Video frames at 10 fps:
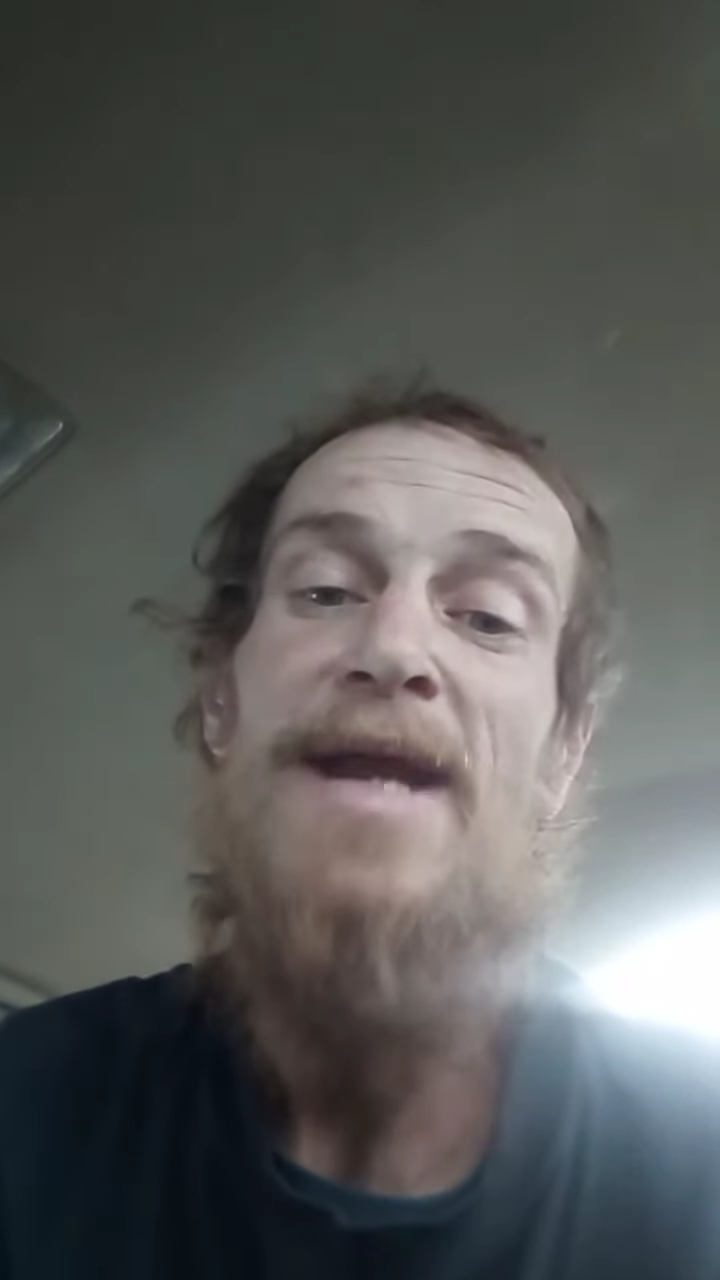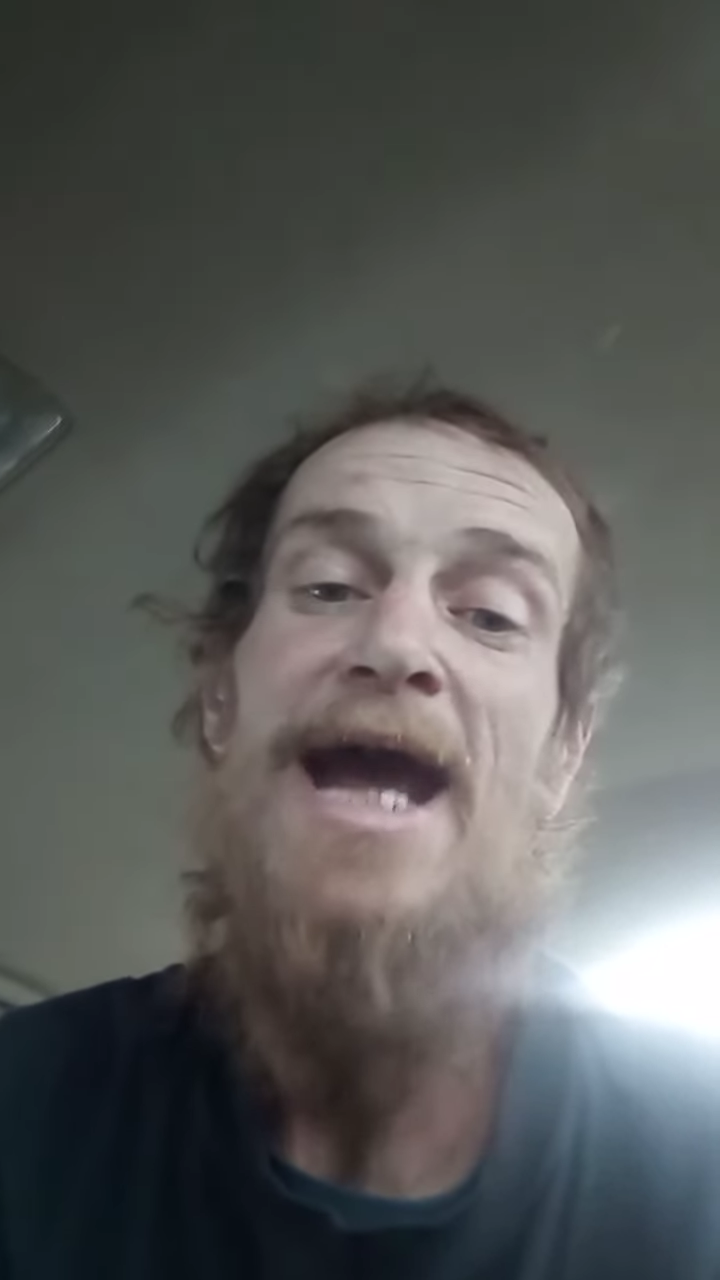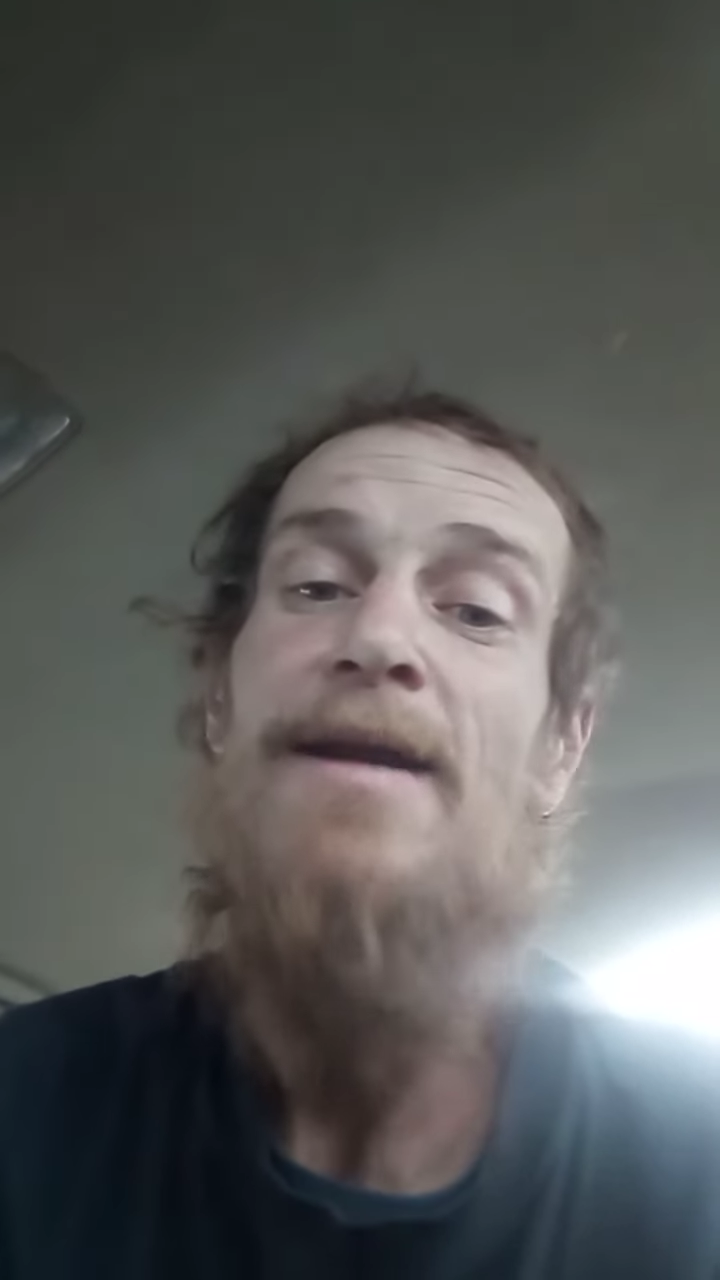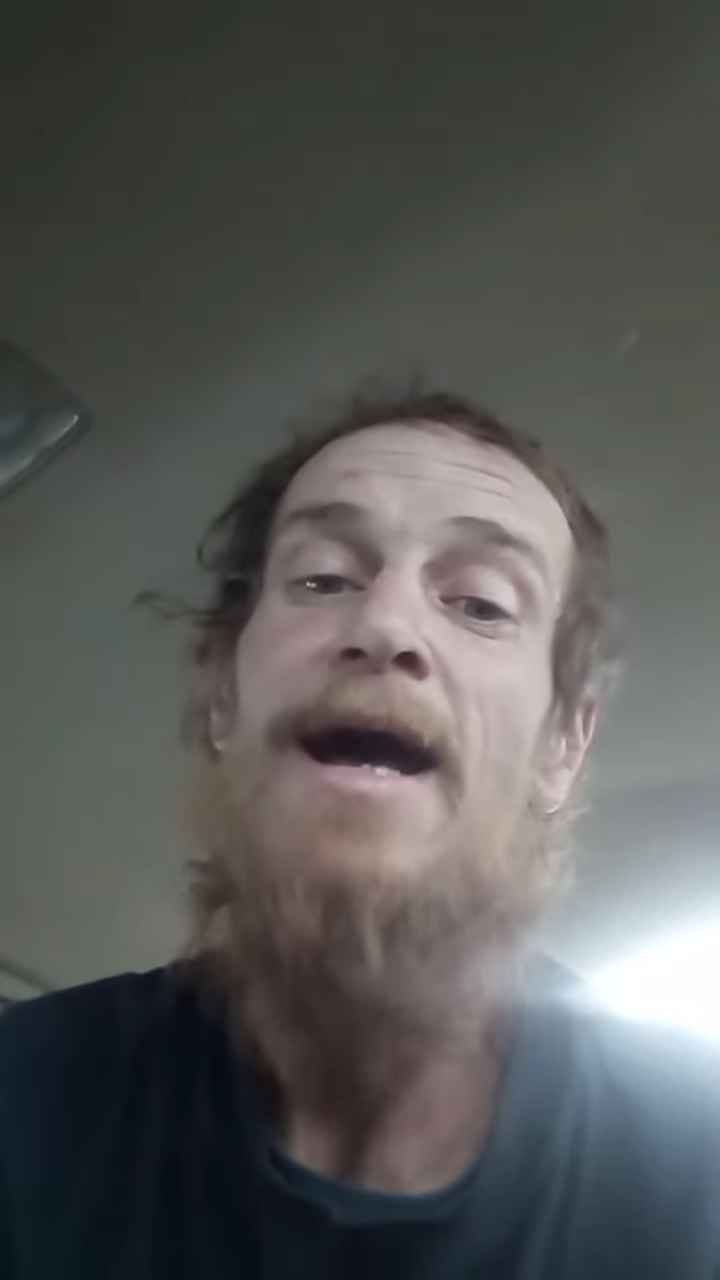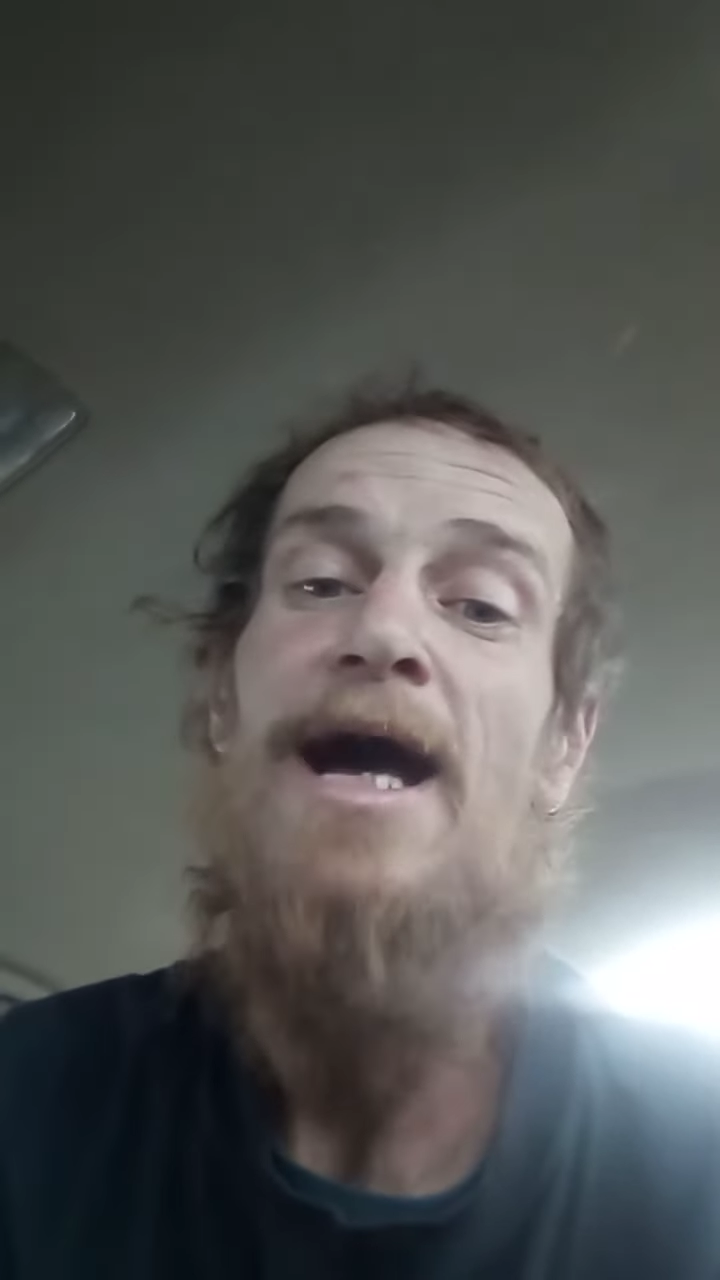in
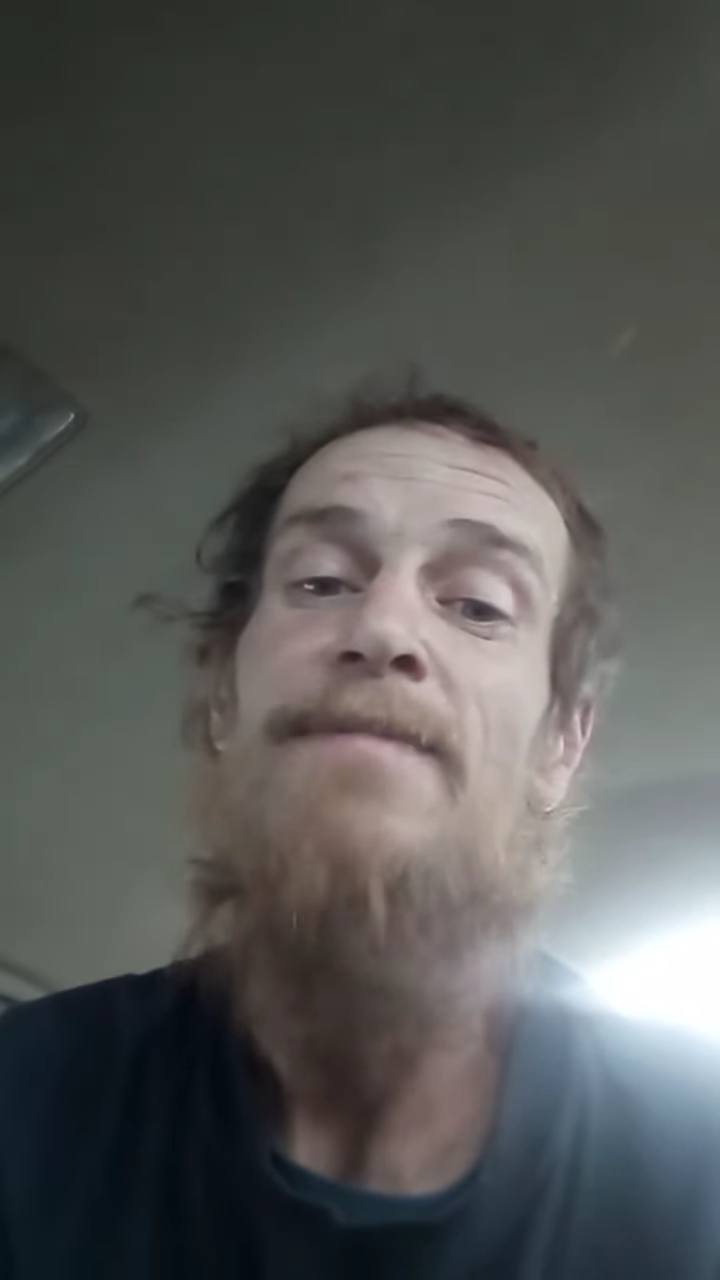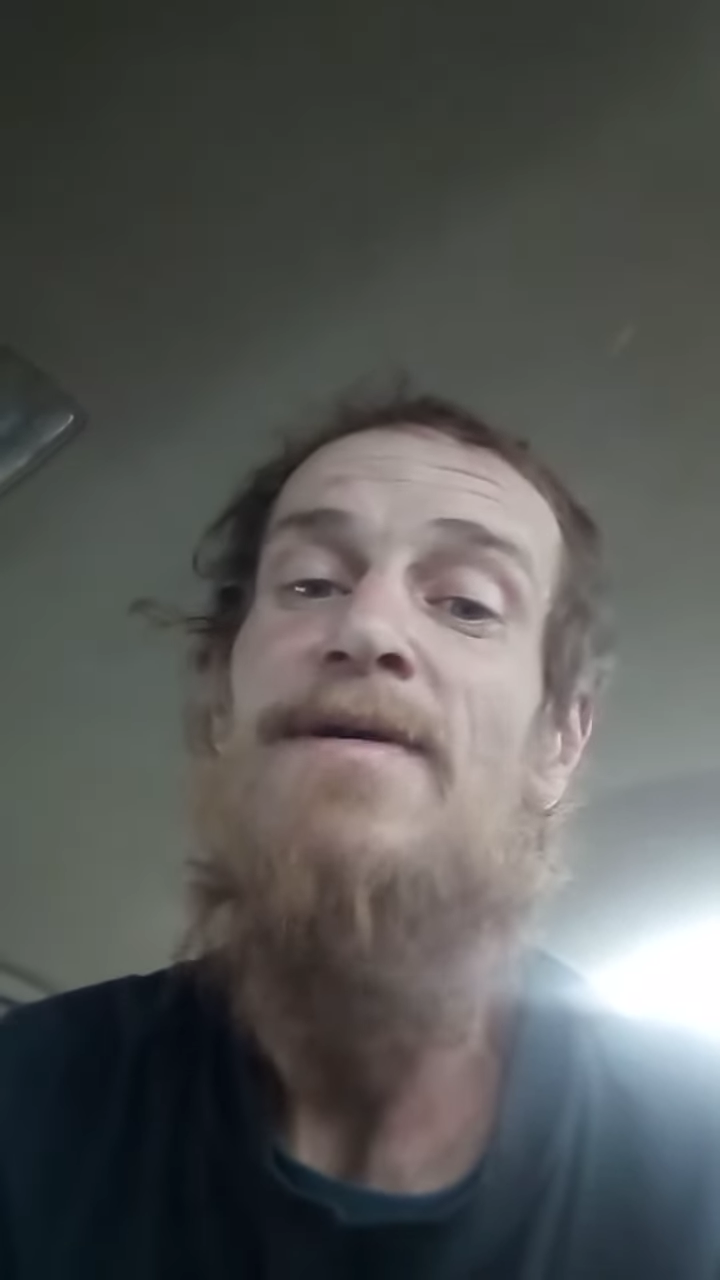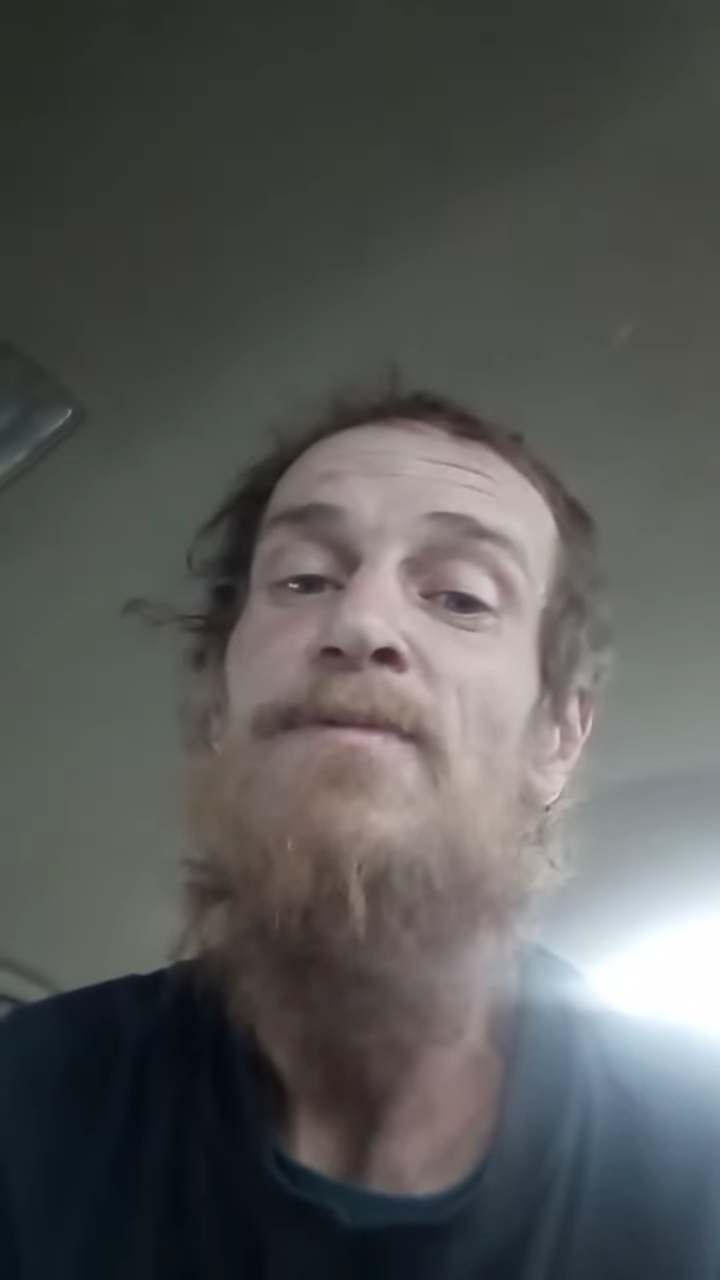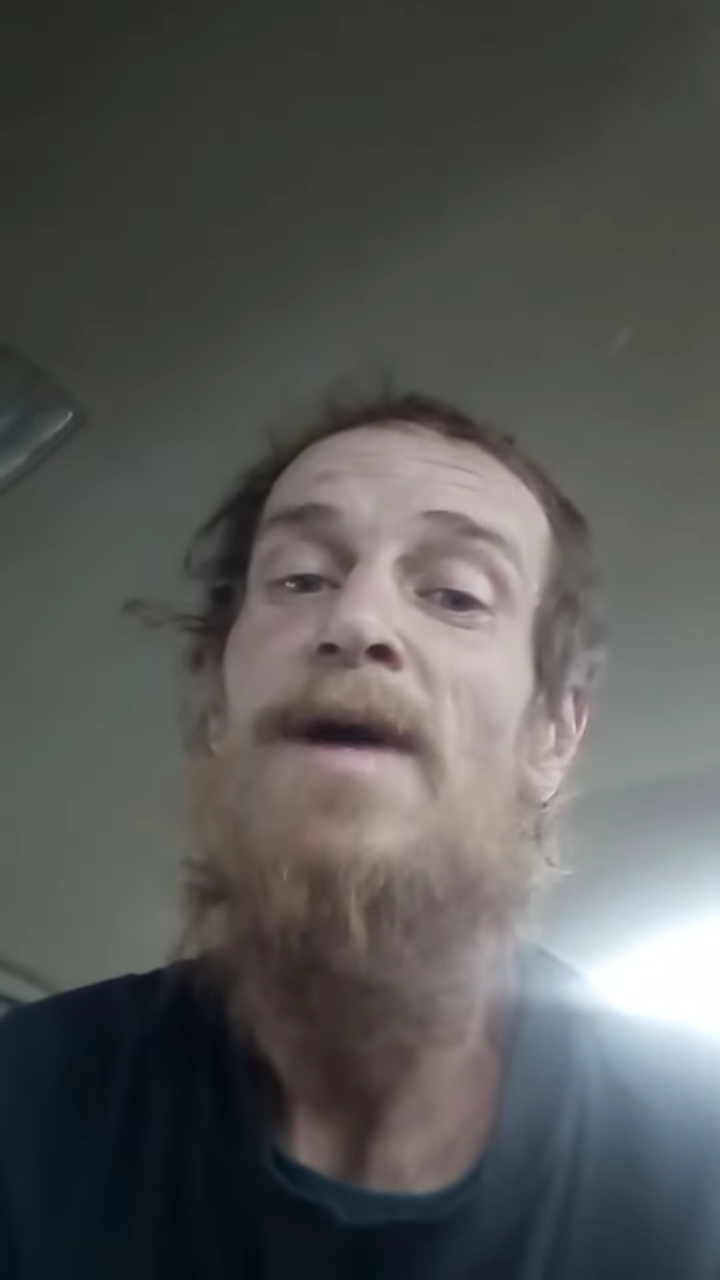Anaheim that